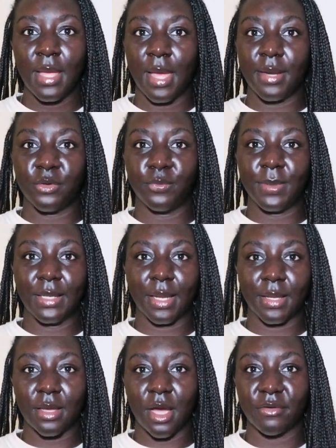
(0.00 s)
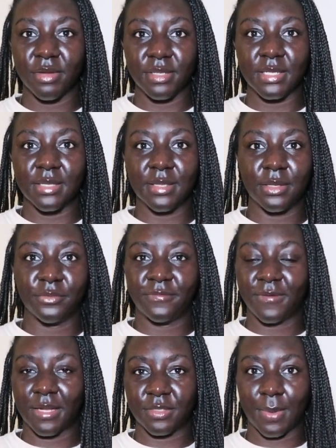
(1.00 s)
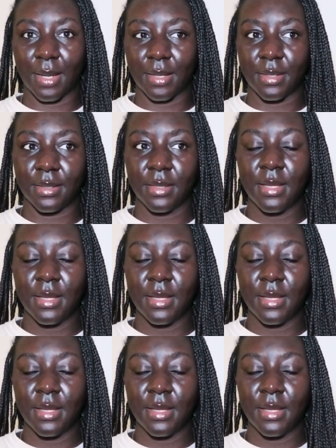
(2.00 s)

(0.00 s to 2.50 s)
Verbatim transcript: and it'll be like current and then it'll flash back